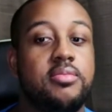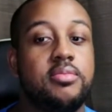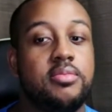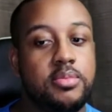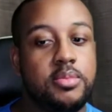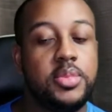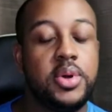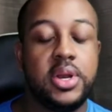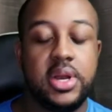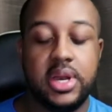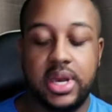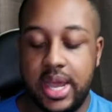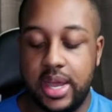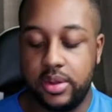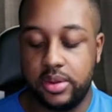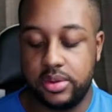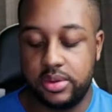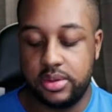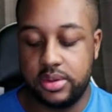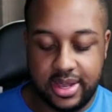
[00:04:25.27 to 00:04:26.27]
put it out.
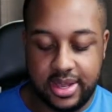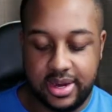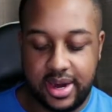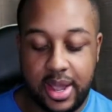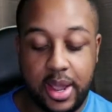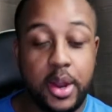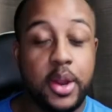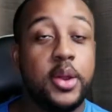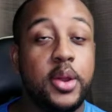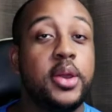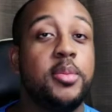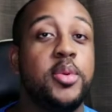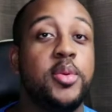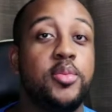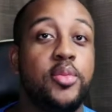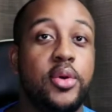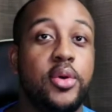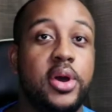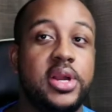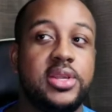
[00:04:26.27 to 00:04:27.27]
I hurry up and
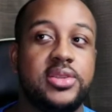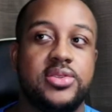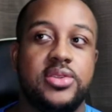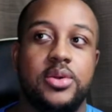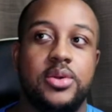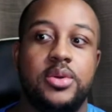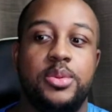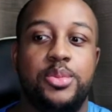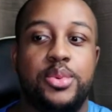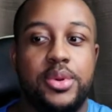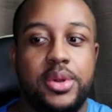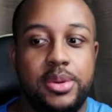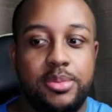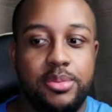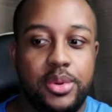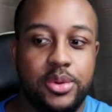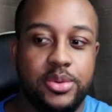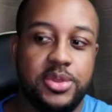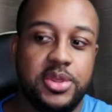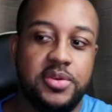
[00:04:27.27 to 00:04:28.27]
brought it, so it brought
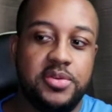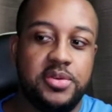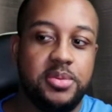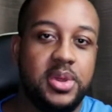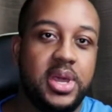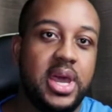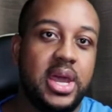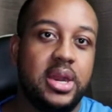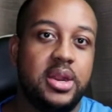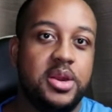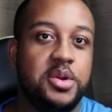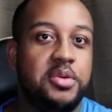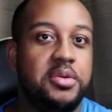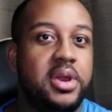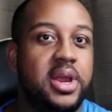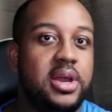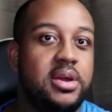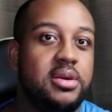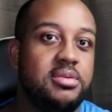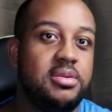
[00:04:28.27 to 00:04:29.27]
both of them kind of
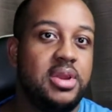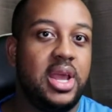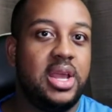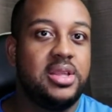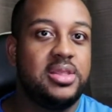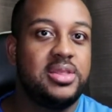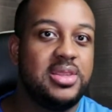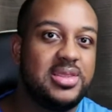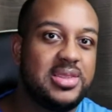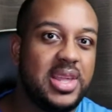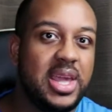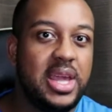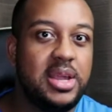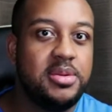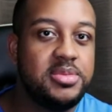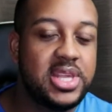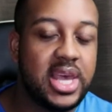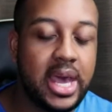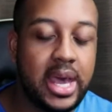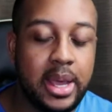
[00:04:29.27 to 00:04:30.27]
around like the same
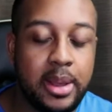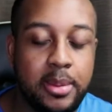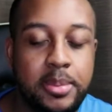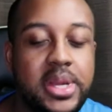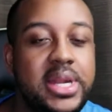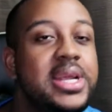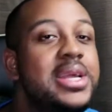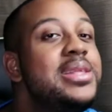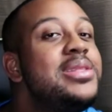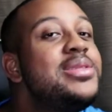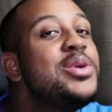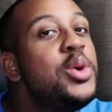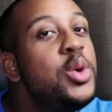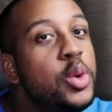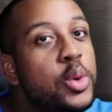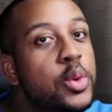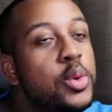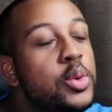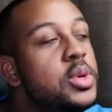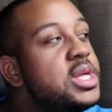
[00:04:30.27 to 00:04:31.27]
time. But it's cool.
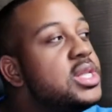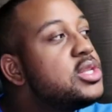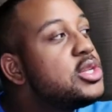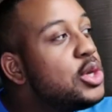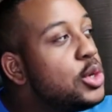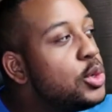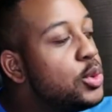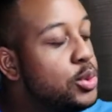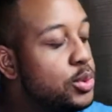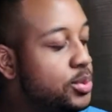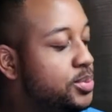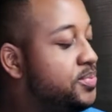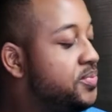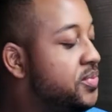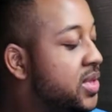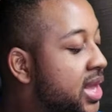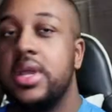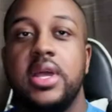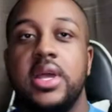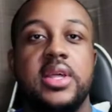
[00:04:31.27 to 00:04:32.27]

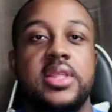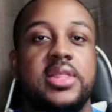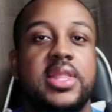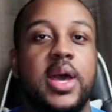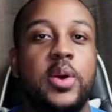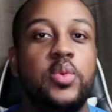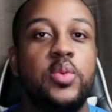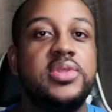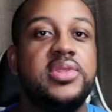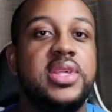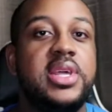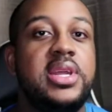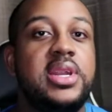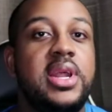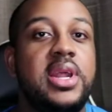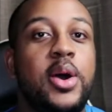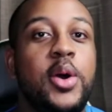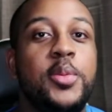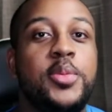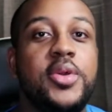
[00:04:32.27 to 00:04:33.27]
That was it. I
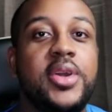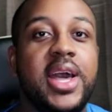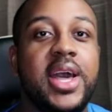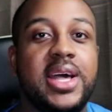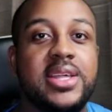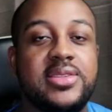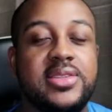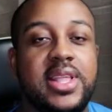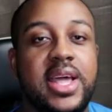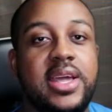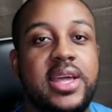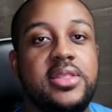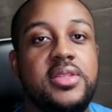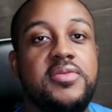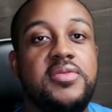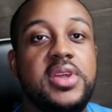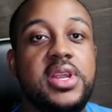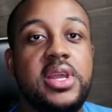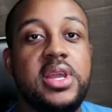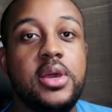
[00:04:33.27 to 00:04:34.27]
hope you guys liked the
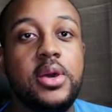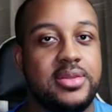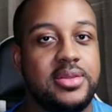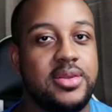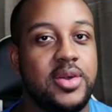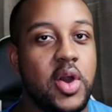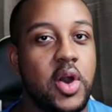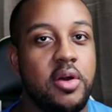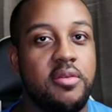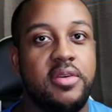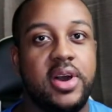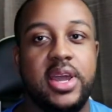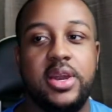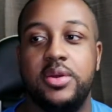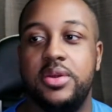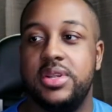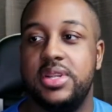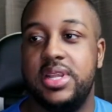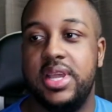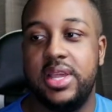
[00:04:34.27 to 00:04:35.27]
video called Vinyl
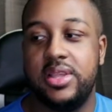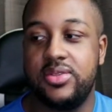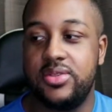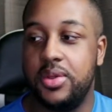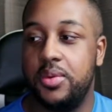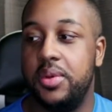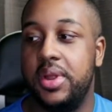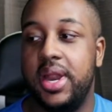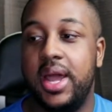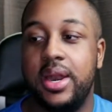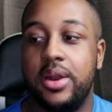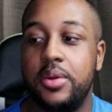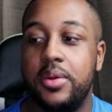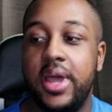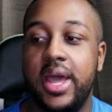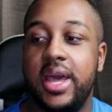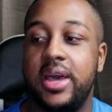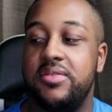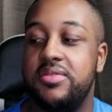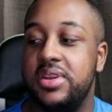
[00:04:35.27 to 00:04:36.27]
Today. So when I don't
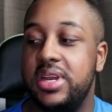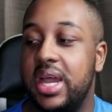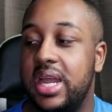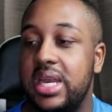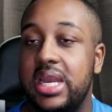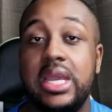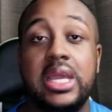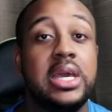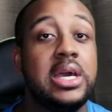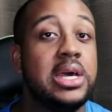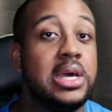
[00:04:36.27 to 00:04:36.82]
have an idea,